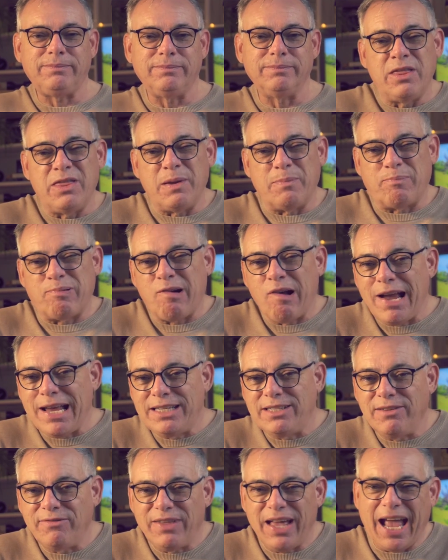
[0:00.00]
The
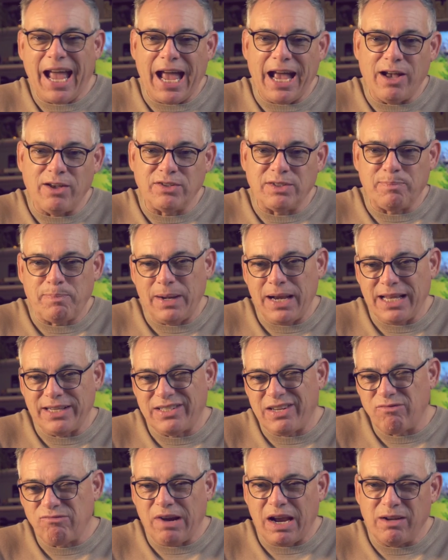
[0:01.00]
price of the house
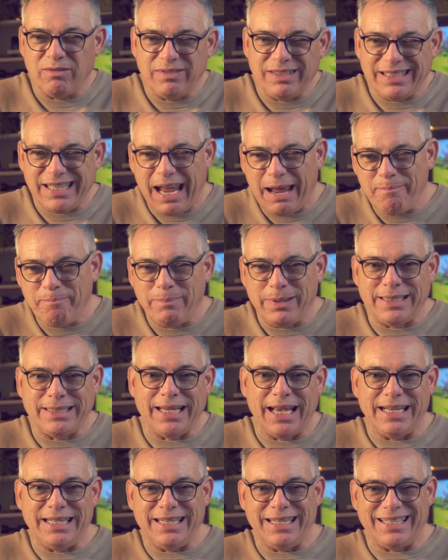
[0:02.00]
plus around
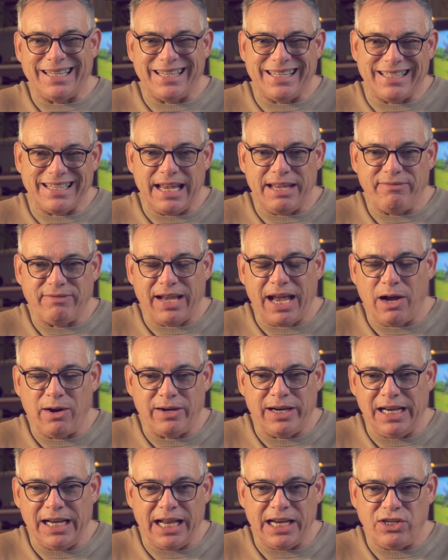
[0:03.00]
10% is a safe
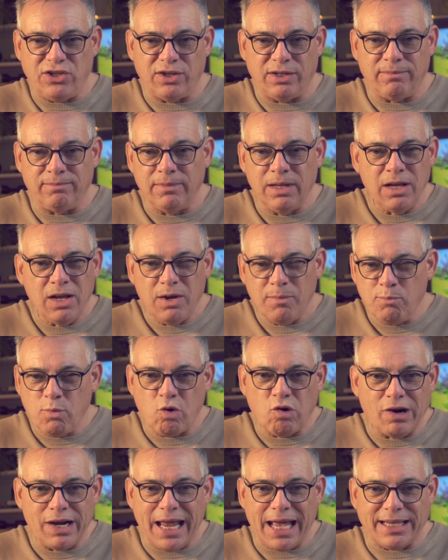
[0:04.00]
calculation,
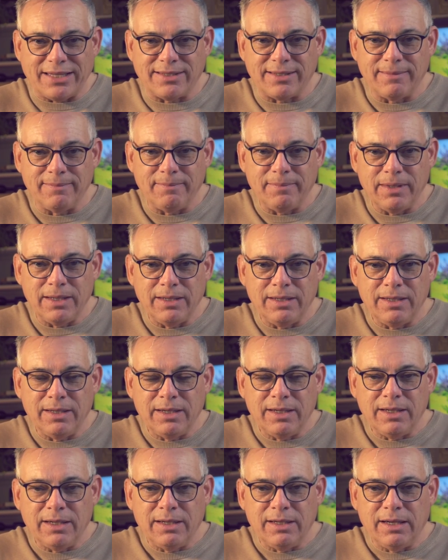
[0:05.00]
more or less.
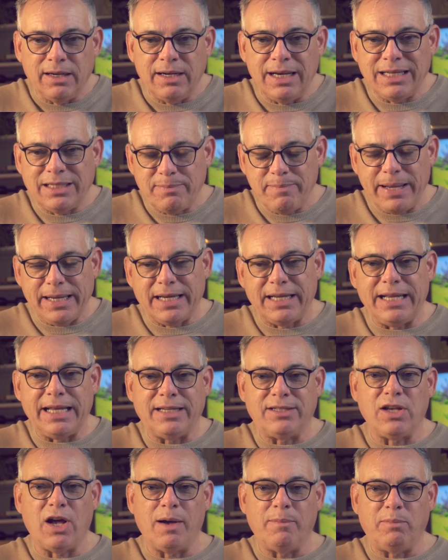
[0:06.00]
Let's make an
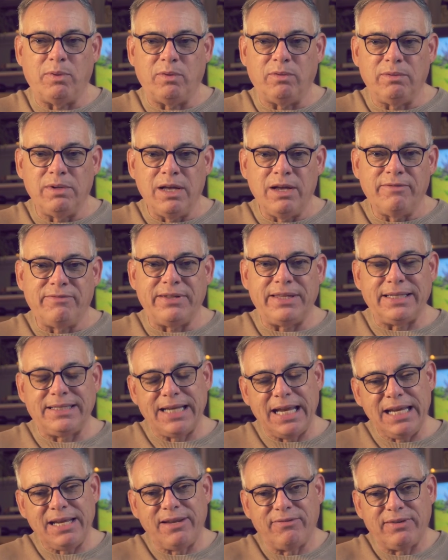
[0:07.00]
example. For the
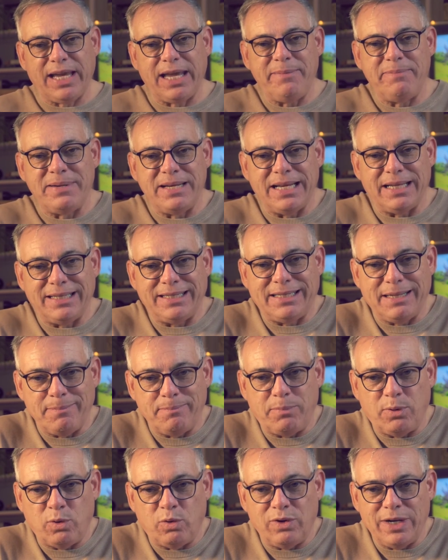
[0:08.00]
sake of keeping it
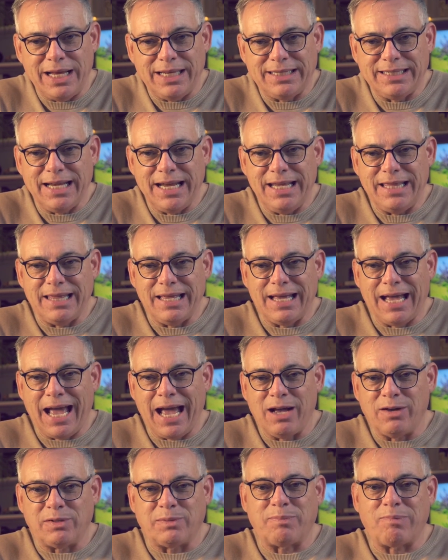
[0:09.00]
simple, let's say that
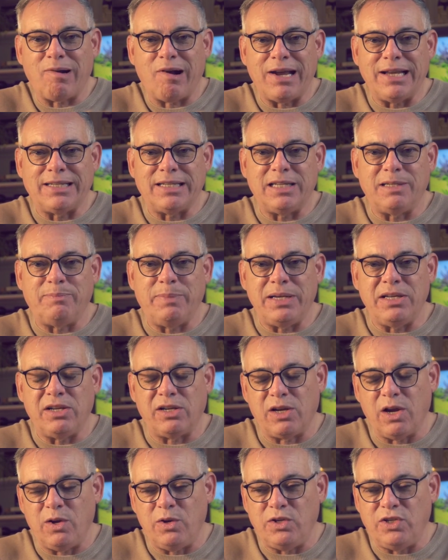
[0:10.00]
house price has been
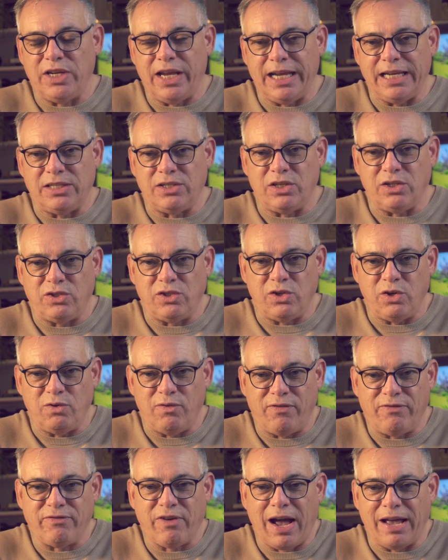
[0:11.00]
negotiated to
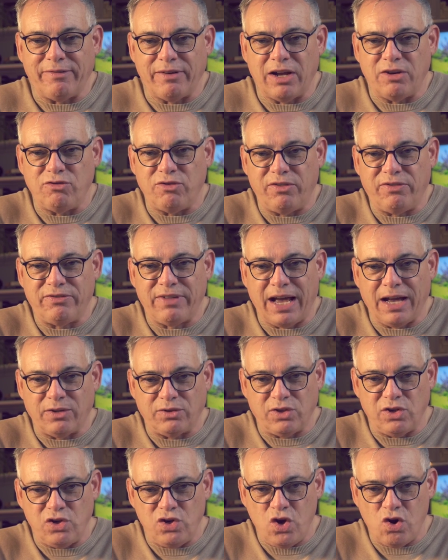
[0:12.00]

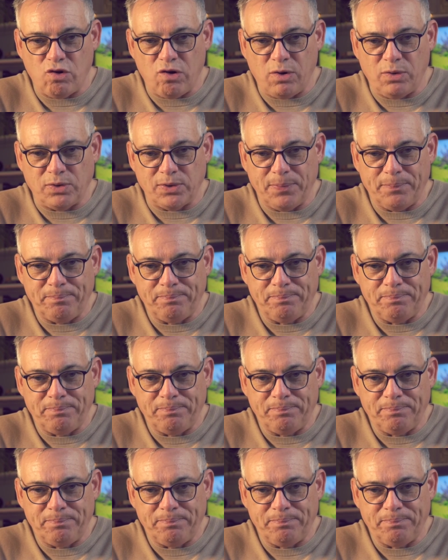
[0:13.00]
€500,000.